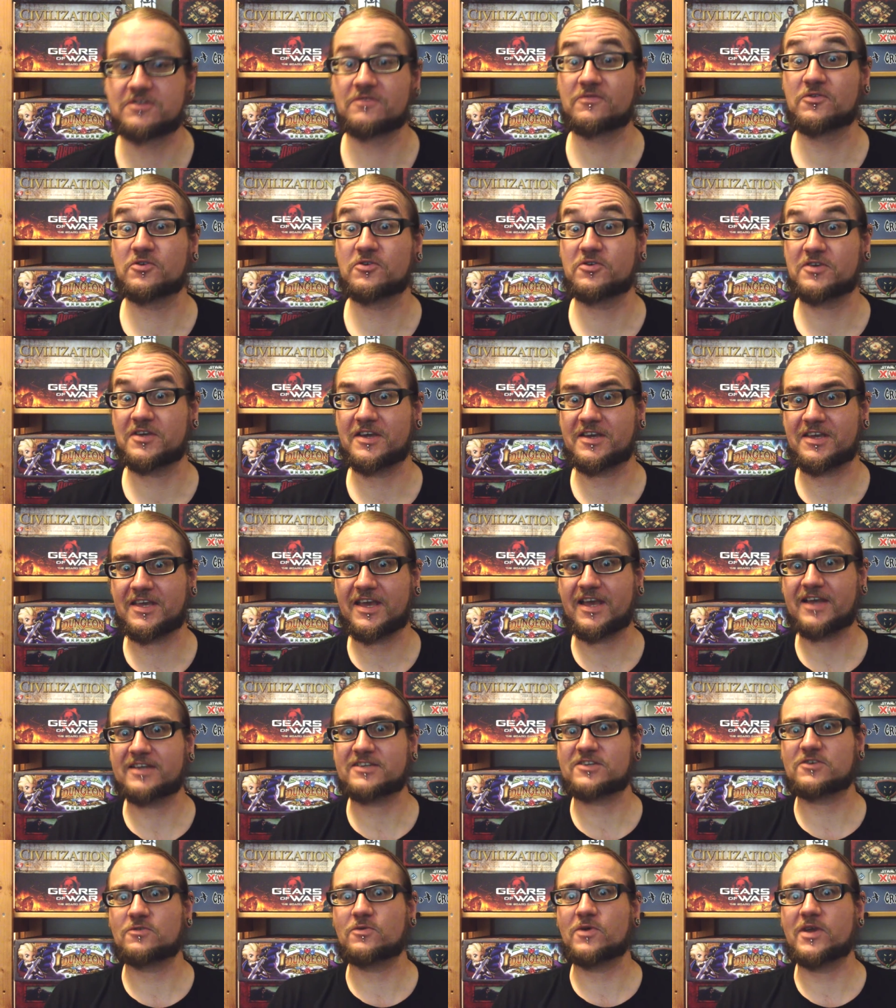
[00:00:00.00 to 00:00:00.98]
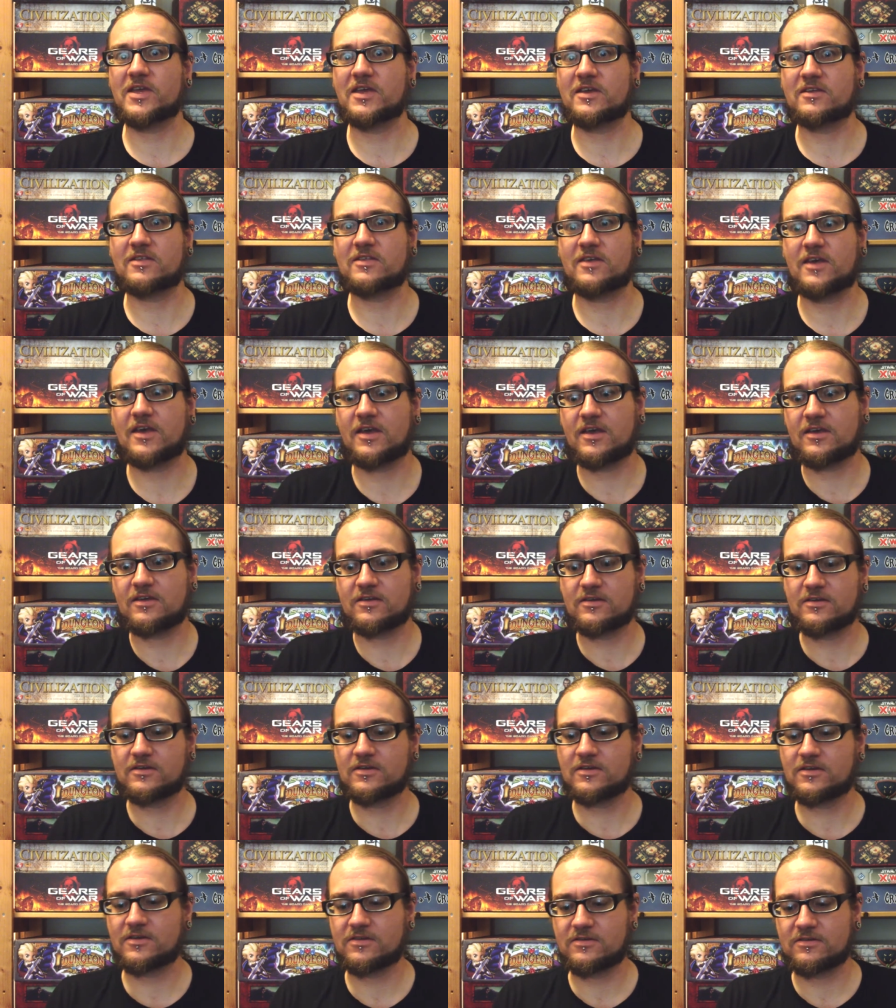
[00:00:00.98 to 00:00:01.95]
avoiding a cat quake there
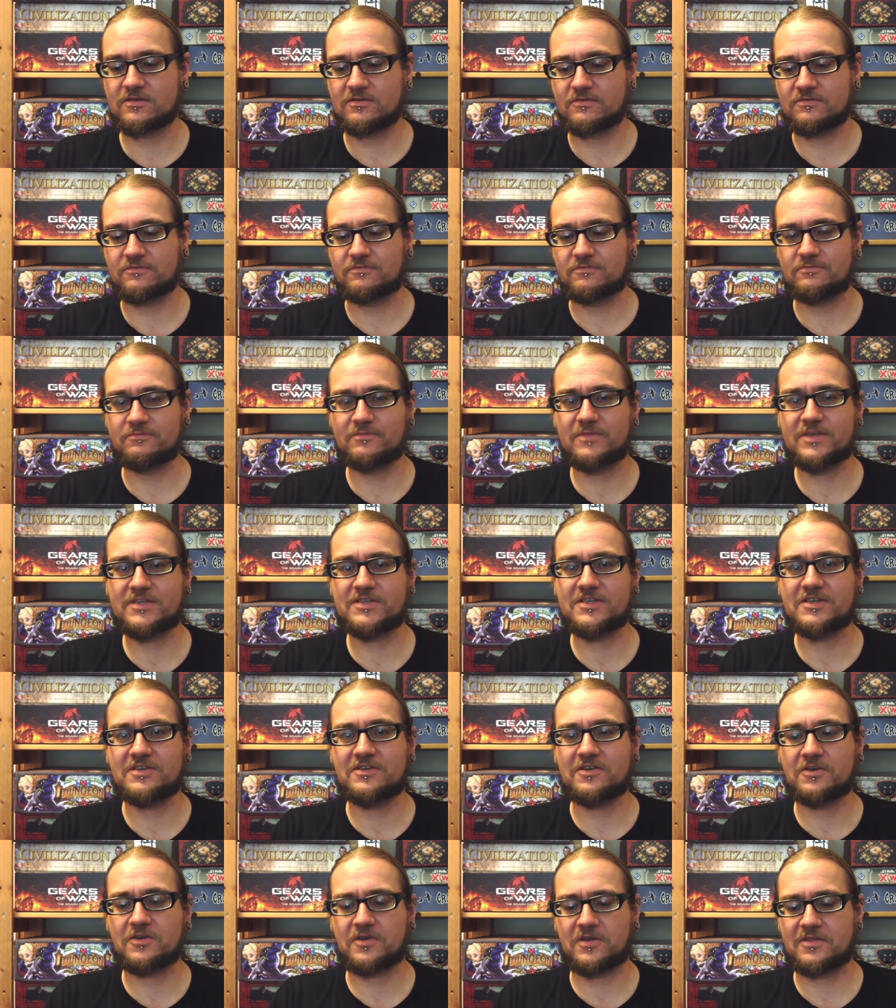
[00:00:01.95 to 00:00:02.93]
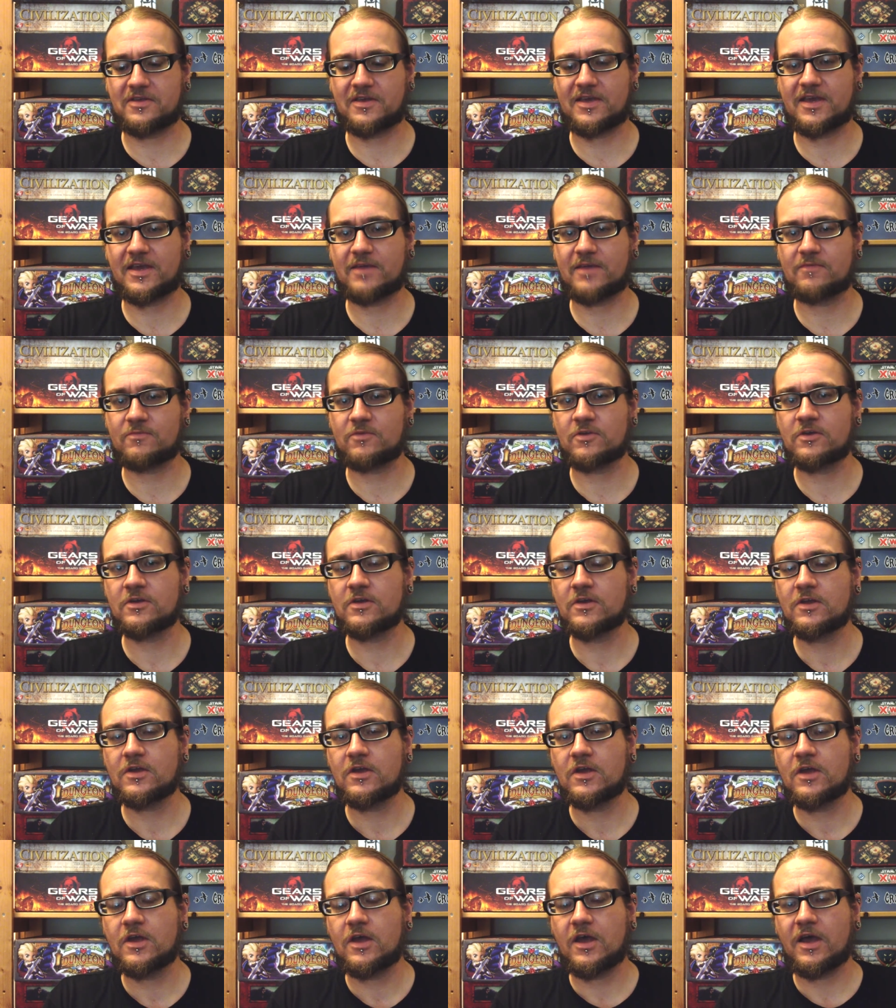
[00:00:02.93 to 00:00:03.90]
of Missy knocking the camera.
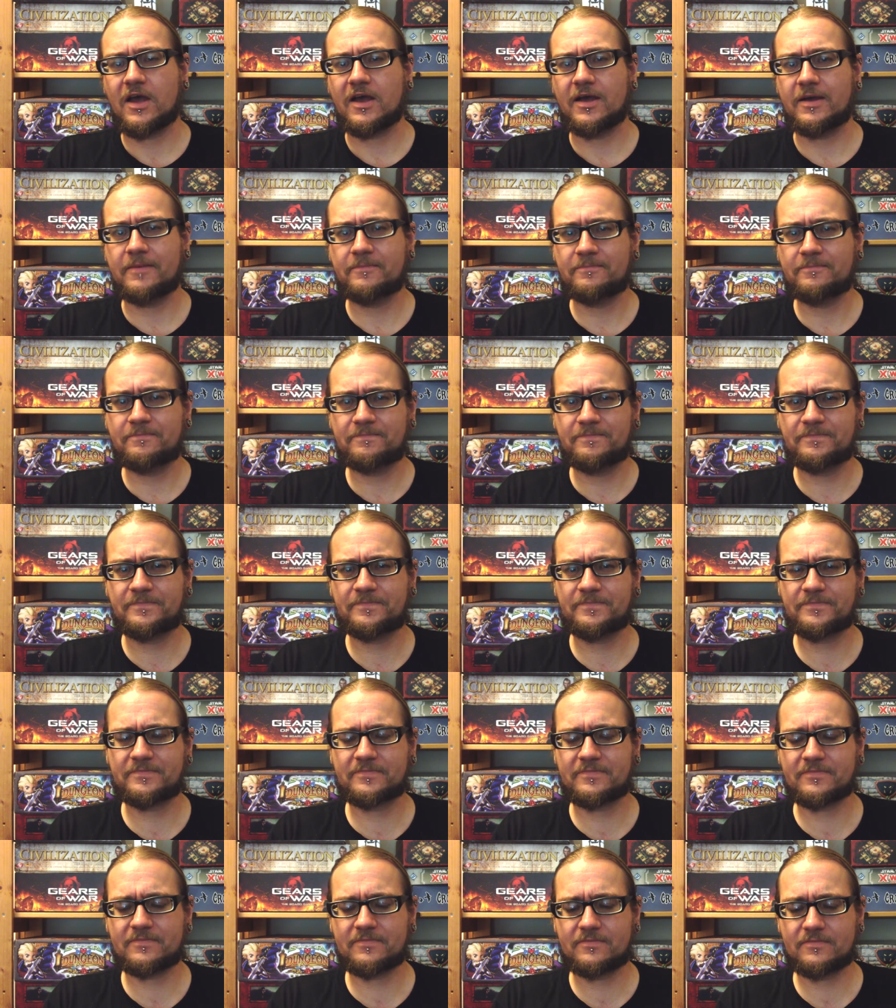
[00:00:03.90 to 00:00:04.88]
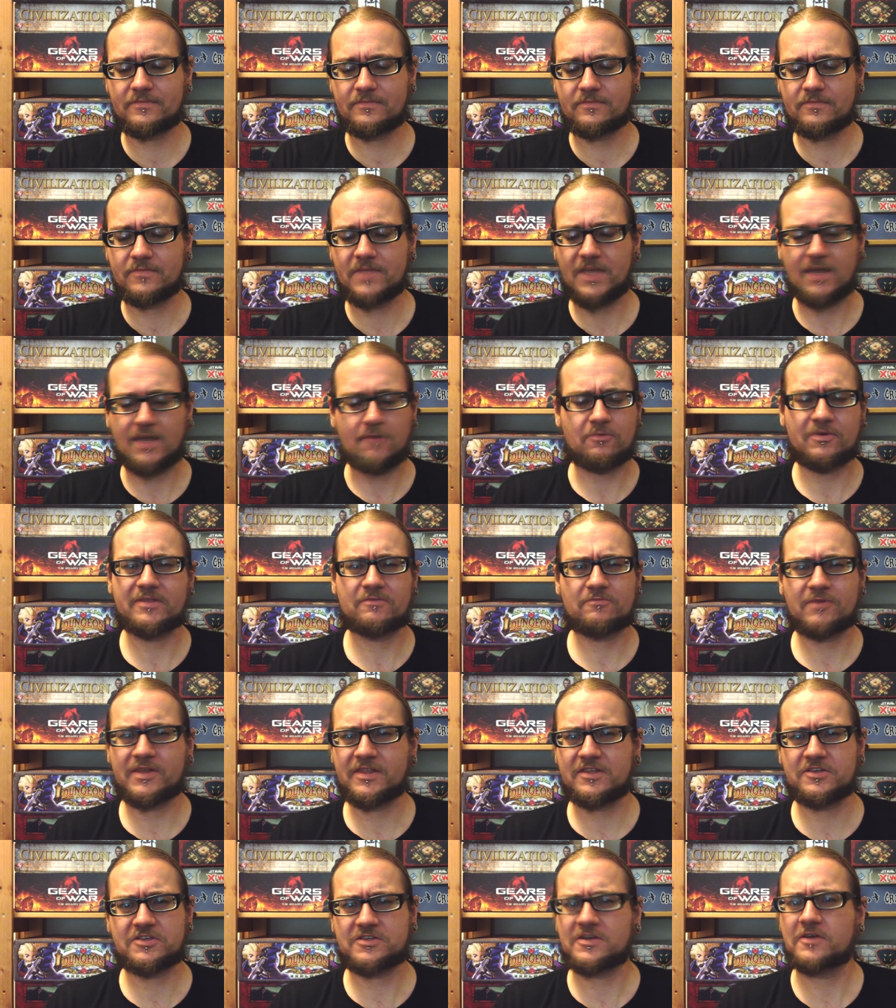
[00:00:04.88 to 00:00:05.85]
Um, yeah, when,
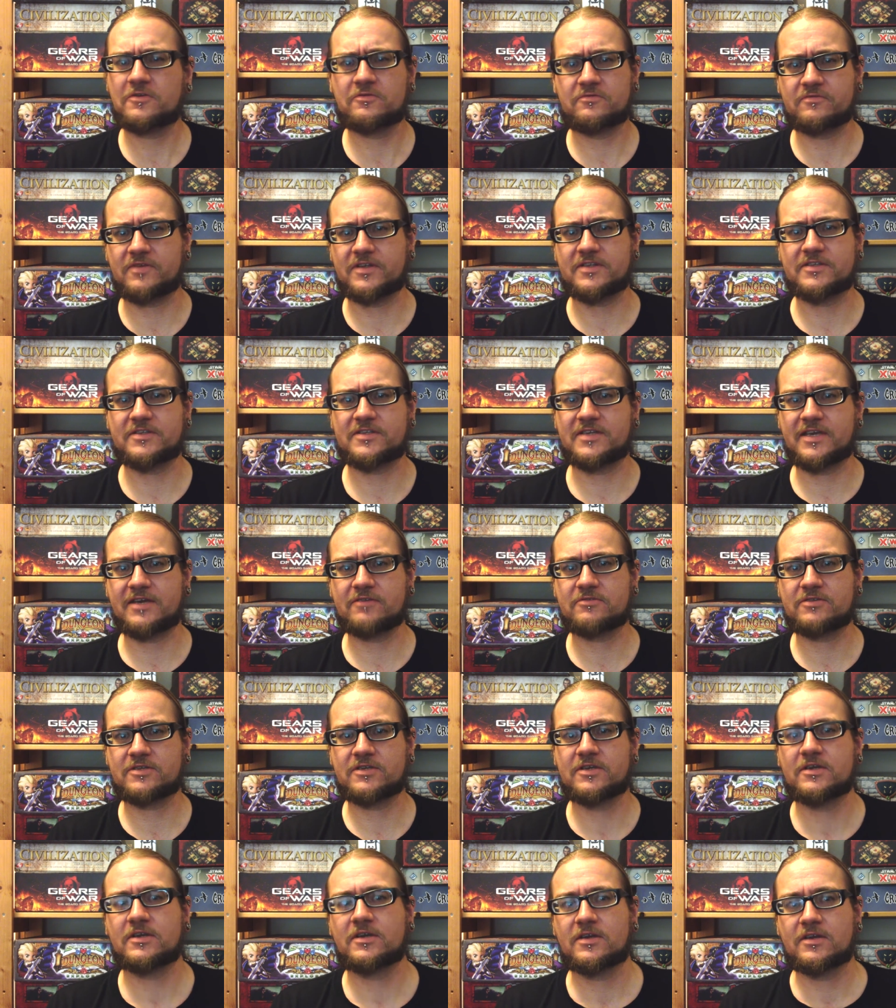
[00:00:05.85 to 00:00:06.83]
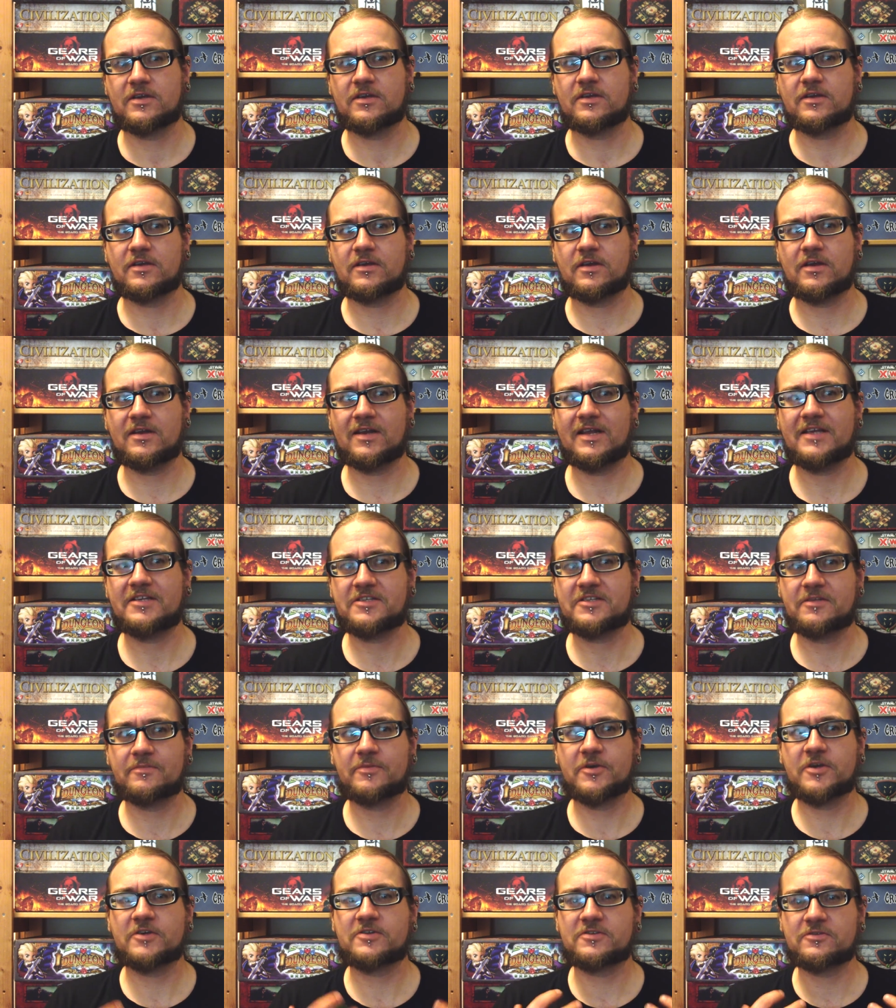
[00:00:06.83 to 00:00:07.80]
when the stone runs out, unless the
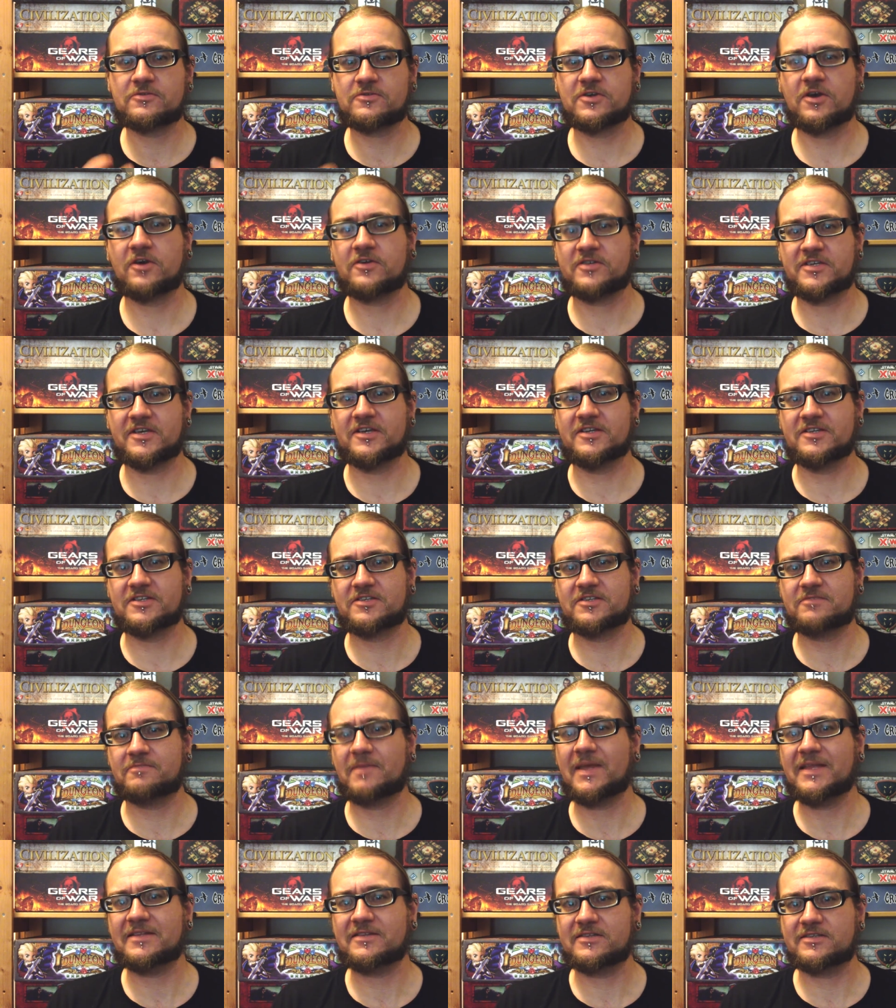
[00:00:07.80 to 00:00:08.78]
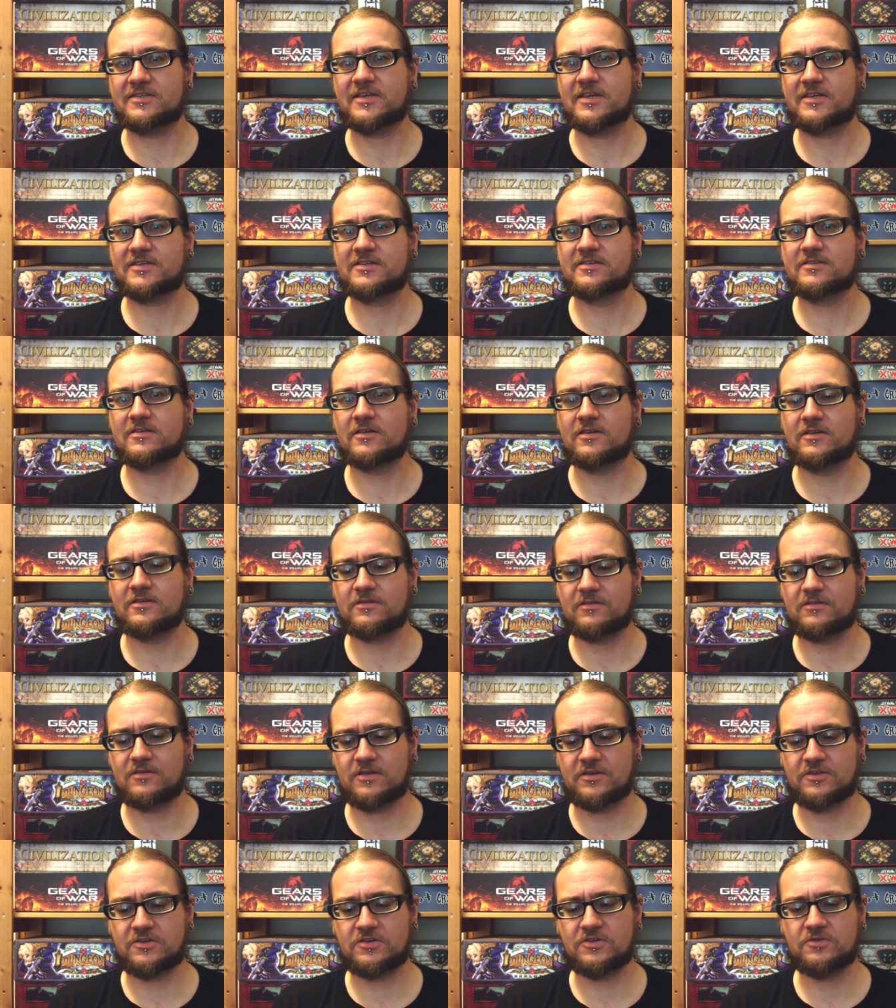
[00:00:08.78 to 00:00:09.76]
person who's got it spends it and,
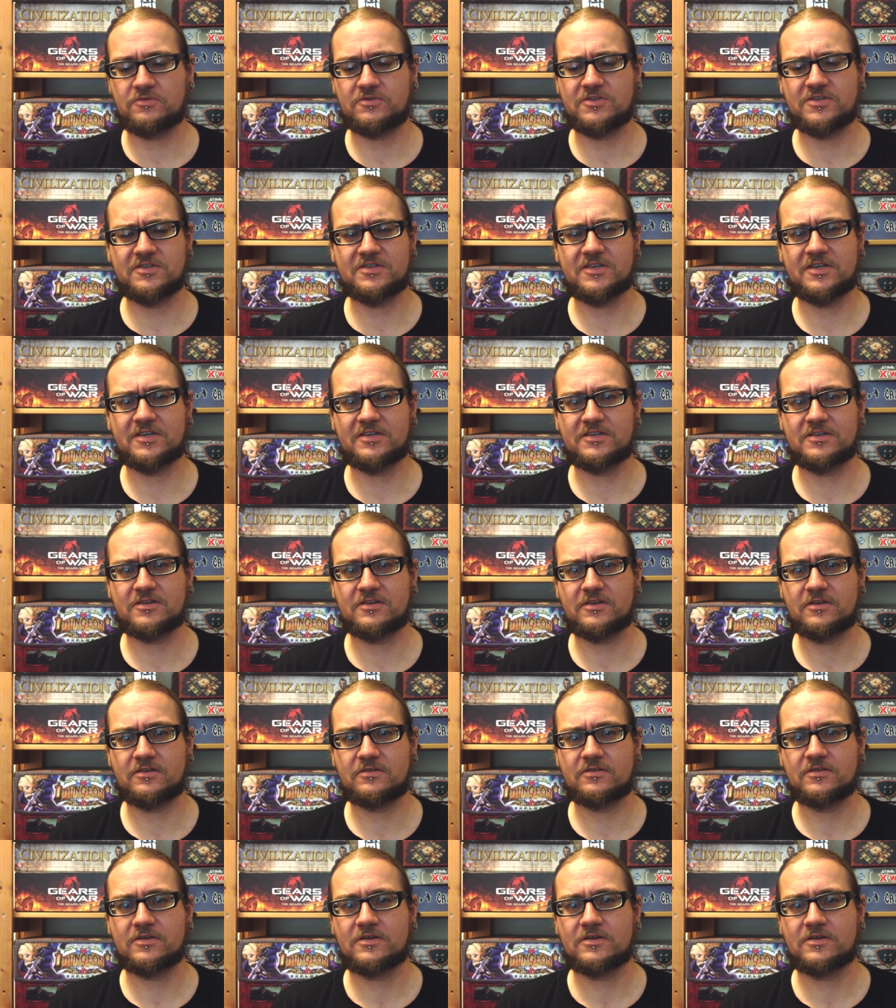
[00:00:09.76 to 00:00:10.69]
and uses it to